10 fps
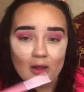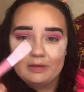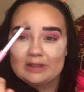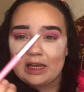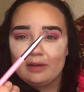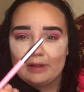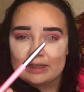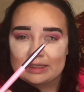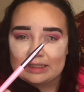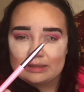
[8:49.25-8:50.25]
It's kind of like a
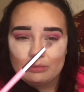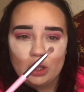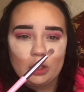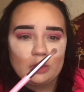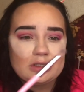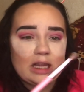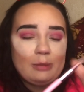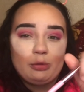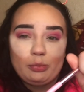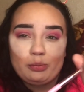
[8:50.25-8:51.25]
smaller
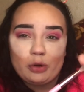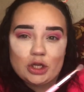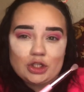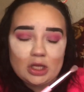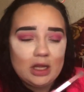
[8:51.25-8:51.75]
taper brush